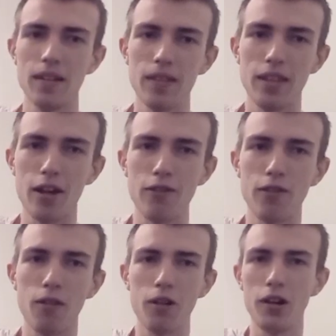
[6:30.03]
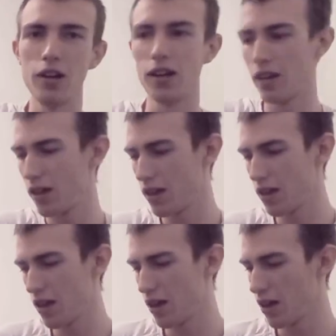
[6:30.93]
therefore,
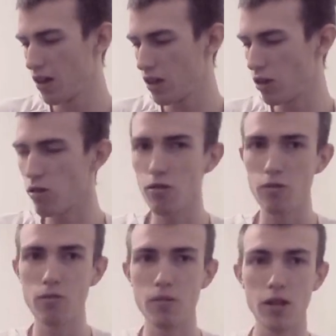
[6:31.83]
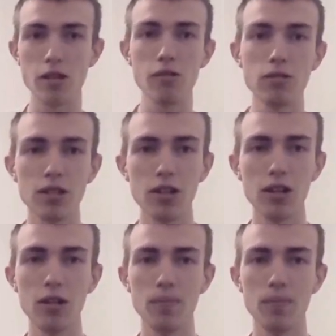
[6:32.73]
you, the user,